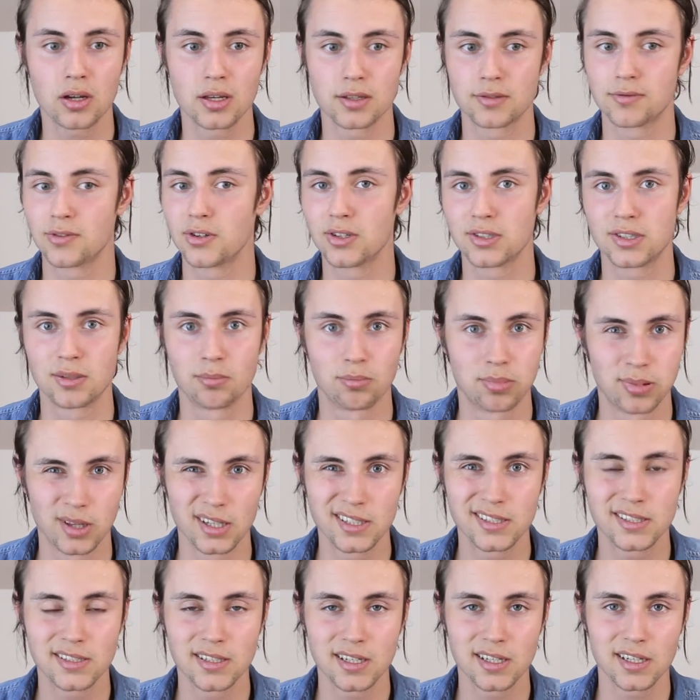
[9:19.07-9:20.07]
It's very
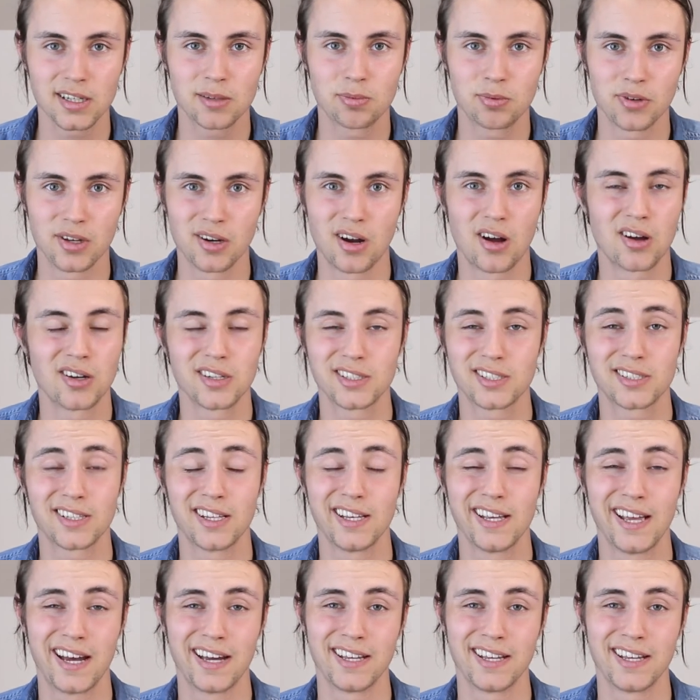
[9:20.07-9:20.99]
simplistic, but honestly,